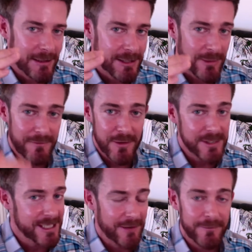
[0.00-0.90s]
So if you're
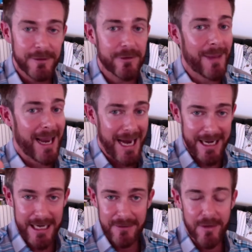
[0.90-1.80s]
suffering from
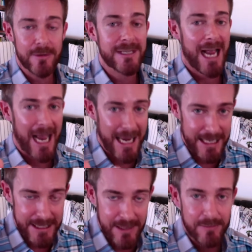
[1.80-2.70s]
any of those
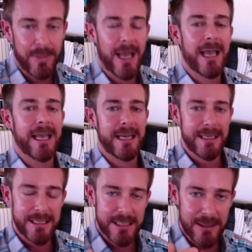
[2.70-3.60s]
aches and
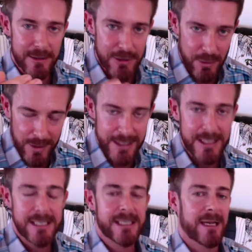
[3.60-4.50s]
pains and joint
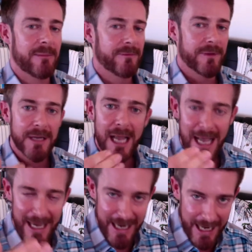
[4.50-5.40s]
discomfort
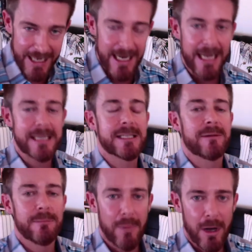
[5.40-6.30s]
and headaches
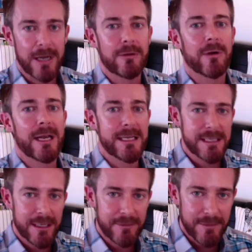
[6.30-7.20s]
and
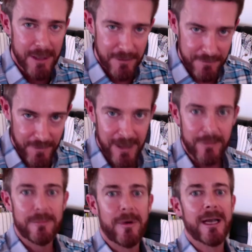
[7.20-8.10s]
migraines and
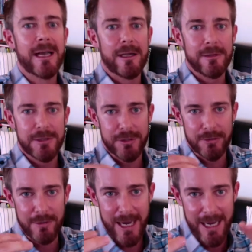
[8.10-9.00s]

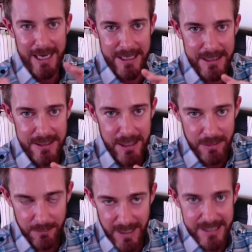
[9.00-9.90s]
fibromyalgia and
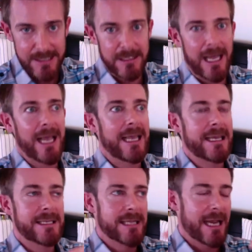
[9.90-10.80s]
muscle
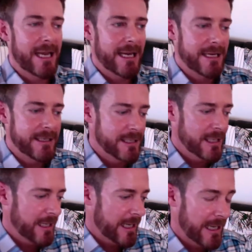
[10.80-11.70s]
aches and
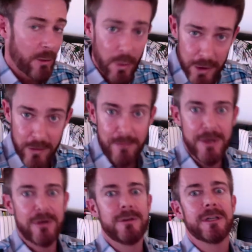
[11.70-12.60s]

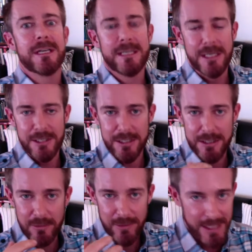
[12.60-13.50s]
autoimmune
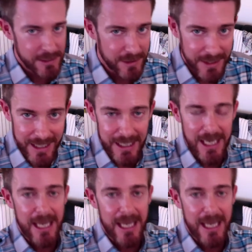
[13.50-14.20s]
conditions and all that sort of thing,